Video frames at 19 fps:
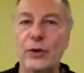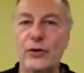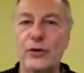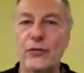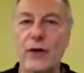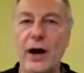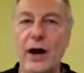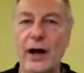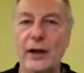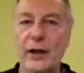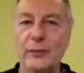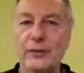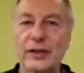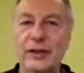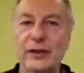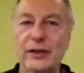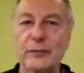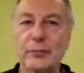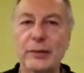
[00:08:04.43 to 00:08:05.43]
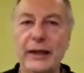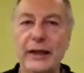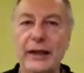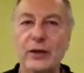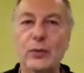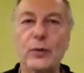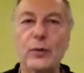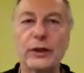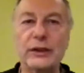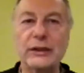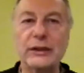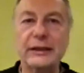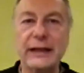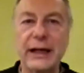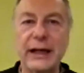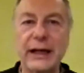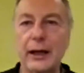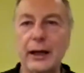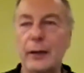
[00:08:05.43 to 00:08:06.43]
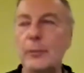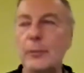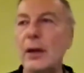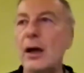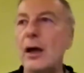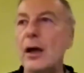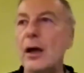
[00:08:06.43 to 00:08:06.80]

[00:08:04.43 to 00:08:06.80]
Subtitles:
rhymes and playing with time